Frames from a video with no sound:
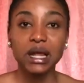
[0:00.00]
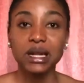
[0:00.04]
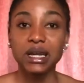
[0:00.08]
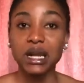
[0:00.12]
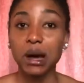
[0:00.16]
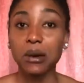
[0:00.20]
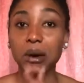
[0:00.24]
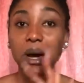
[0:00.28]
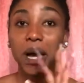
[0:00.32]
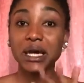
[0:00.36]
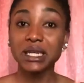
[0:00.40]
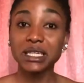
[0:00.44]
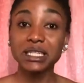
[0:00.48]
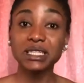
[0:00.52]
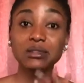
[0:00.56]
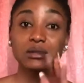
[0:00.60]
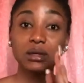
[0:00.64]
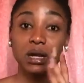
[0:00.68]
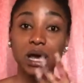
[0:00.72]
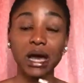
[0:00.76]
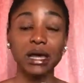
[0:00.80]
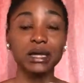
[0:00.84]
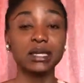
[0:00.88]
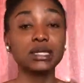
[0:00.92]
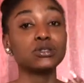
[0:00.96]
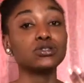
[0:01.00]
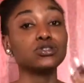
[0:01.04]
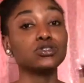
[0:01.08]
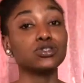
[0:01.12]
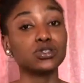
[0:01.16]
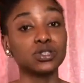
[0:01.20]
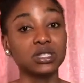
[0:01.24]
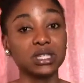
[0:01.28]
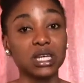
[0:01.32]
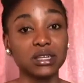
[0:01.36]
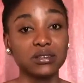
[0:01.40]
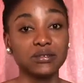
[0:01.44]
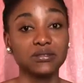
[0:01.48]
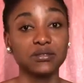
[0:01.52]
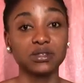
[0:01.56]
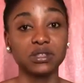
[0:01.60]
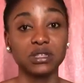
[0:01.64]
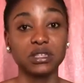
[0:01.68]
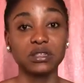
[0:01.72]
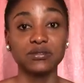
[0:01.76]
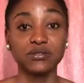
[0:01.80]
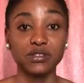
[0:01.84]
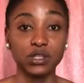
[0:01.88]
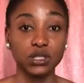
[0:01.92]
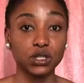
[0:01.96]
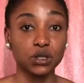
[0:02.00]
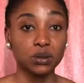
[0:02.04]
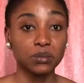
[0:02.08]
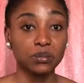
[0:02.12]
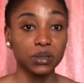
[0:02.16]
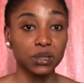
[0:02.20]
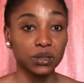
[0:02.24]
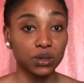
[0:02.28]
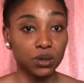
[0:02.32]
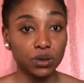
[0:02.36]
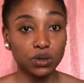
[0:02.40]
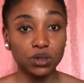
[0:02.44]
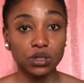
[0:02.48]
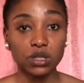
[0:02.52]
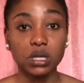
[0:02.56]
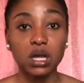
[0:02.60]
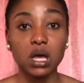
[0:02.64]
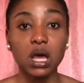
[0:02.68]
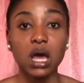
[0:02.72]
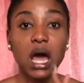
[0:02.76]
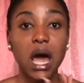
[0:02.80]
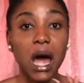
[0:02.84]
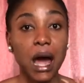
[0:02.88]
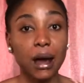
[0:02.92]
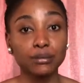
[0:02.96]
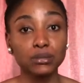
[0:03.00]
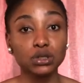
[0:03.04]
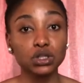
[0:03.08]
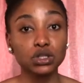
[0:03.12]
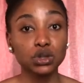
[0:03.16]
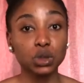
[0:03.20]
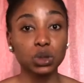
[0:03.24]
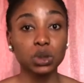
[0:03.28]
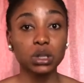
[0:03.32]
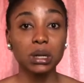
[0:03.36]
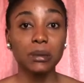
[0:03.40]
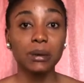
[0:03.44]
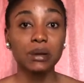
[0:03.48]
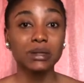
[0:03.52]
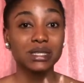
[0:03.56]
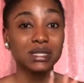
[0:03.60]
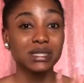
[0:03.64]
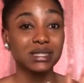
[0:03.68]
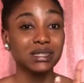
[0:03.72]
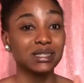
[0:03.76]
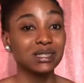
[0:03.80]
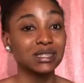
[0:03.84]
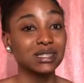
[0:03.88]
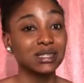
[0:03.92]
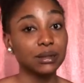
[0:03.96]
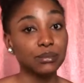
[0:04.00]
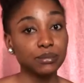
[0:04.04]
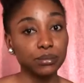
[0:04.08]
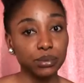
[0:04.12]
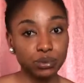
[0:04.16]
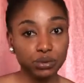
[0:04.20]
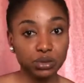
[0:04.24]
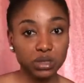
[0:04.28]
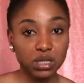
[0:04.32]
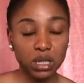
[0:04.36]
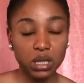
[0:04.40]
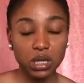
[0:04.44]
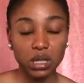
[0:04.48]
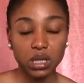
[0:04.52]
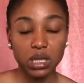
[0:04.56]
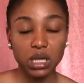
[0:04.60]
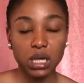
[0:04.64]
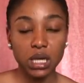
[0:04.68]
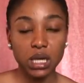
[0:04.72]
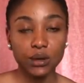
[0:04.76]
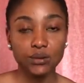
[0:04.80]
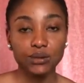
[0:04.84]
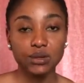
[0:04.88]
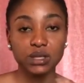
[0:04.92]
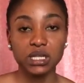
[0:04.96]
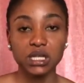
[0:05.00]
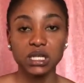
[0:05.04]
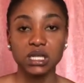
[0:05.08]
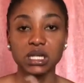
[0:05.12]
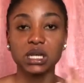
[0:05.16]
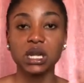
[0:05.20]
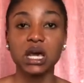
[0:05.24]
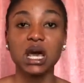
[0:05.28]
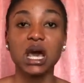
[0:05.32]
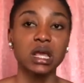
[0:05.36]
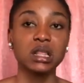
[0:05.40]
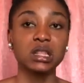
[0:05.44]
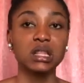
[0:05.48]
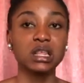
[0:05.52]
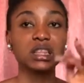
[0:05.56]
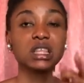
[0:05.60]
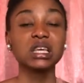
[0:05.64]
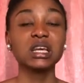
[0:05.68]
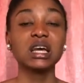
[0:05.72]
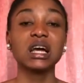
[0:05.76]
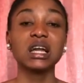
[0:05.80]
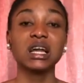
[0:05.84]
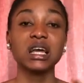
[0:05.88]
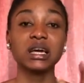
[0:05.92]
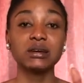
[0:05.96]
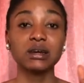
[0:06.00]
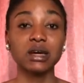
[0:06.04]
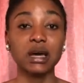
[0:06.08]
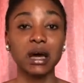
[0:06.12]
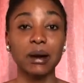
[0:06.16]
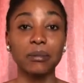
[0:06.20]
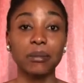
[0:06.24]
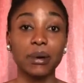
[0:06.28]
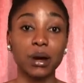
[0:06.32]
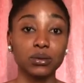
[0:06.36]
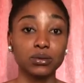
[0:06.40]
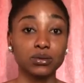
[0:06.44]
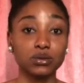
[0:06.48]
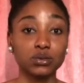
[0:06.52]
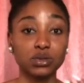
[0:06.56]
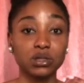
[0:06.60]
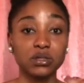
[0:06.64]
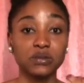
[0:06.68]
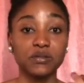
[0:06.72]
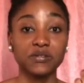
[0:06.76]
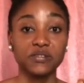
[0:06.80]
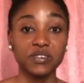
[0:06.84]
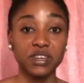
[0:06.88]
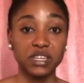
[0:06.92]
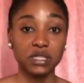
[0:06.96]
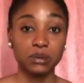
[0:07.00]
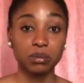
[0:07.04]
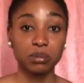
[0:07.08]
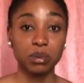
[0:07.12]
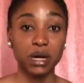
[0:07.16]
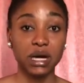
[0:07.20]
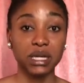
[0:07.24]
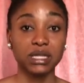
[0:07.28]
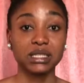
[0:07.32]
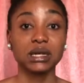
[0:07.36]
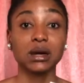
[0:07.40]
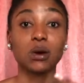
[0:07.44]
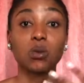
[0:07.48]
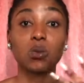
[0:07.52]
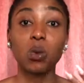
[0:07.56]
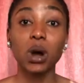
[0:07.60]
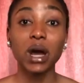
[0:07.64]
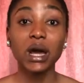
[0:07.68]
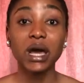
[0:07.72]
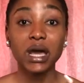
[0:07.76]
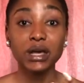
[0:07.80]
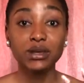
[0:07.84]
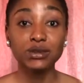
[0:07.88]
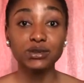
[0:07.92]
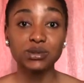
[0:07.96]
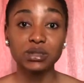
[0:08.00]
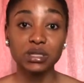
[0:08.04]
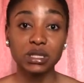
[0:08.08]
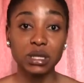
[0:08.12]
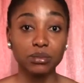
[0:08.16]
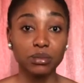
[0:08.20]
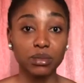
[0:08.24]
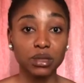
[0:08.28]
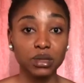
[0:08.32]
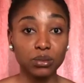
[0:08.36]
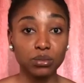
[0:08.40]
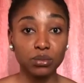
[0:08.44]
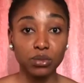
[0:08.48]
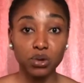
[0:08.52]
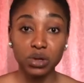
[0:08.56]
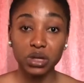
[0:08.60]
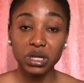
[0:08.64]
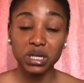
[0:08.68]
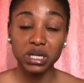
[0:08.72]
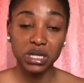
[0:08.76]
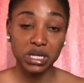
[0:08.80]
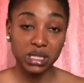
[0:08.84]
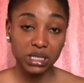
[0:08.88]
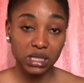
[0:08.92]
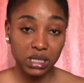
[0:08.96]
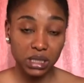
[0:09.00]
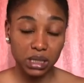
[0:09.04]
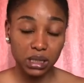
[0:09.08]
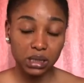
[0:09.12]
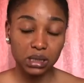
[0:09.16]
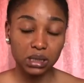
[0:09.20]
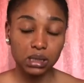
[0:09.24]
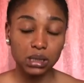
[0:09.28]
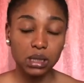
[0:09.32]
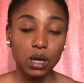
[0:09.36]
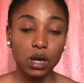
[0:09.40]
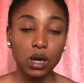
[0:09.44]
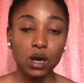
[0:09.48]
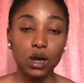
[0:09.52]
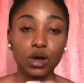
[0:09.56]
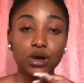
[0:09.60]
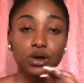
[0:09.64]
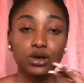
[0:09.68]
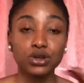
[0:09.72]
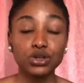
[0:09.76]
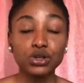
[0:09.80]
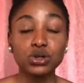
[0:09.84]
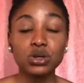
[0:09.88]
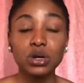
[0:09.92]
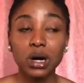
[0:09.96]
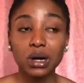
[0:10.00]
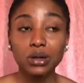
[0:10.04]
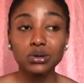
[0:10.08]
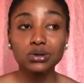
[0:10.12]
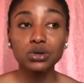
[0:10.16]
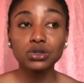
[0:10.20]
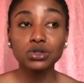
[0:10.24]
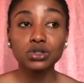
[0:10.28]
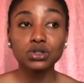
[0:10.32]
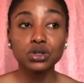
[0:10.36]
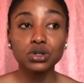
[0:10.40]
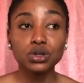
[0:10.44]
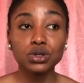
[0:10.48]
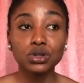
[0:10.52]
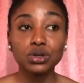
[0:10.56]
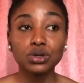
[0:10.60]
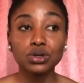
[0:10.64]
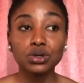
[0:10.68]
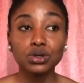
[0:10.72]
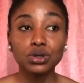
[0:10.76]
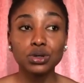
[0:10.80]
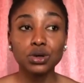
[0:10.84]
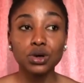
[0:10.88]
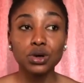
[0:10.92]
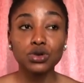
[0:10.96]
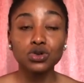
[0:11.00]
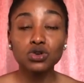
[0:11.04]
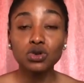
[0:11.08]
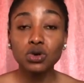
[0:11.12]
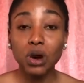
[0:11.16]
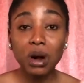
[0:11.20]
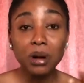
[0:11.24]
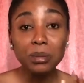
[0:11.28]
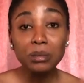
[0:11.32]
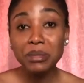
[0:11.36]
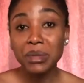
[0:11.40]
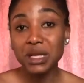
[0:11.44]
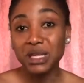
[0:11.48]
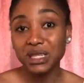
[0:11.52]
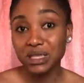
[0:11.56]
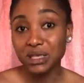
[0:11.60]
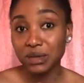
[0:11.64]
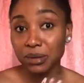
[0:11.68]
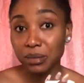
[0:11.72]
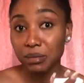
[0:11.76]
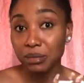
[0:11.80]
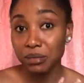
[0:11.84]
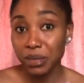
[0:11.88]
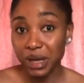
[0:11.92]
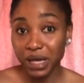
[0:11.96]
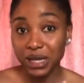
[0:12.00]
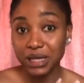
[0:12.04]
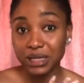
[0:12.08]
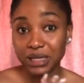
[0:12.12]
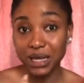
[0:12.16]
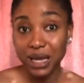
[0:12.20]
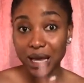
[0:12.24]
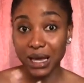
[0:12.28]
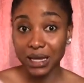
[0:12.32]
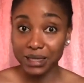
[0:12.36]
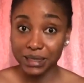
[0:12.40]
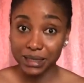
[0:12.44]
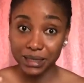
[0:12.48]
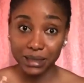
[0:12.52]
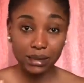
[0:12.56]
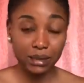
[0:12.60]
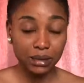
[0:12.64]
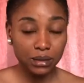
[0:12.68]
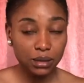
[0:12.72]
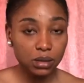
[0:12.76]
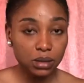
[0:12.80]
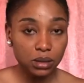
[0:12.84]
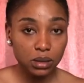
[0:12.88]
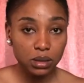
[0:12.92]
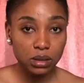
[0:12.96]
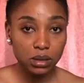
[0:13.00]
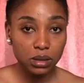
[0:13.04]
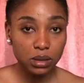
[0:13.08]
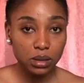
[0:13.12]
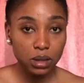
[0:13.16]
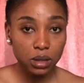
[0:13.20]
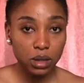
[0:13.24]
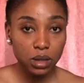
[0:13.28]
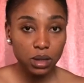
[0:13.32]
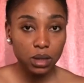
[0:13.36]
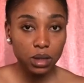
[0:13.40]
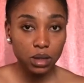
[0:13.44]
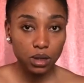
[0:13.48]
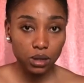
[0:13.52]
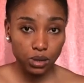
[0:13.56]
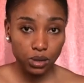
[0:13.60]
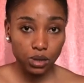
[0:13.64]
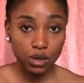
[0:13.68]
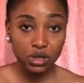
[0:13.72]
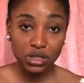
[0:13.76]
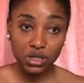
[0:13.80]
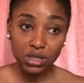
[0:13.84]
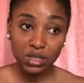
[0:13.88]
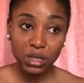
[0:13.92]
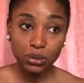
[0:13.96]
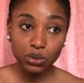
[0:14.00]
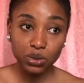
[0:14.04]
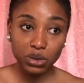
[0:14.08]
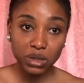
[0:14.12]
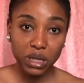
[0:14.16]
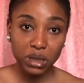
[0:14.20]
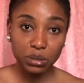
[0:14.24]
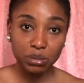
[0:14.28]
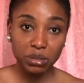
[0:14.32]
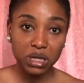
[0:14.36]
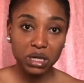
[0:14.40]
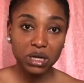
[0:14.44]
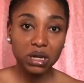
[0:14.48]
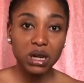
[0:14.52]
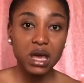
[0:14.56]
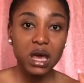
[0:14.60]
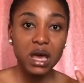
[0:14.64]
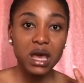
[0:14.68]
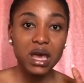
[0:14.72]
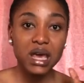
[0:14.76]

Now I didn't use that for this video because I'm just talking about a simple skincare routine. The thing I like about those face pads and why I use them in the morning is this: you can't mix acids. You understand what I mean?